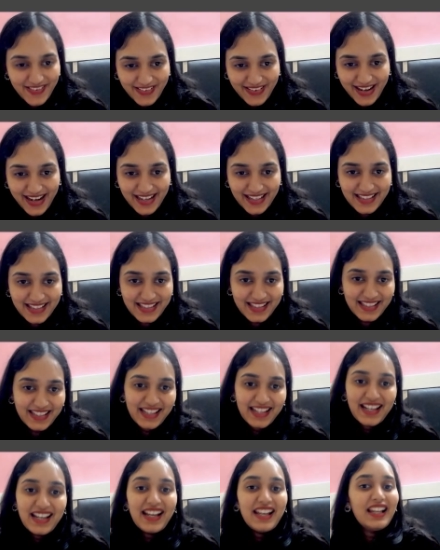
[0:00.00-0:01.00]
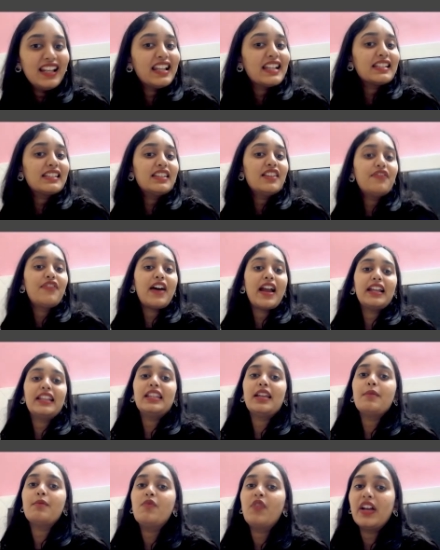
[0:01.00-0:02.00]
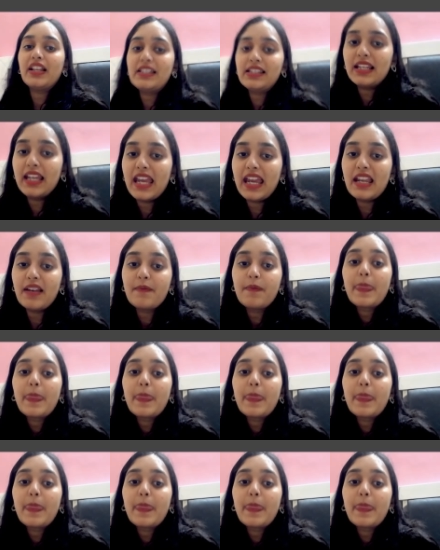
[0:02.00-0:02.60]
range. Let's define them once again.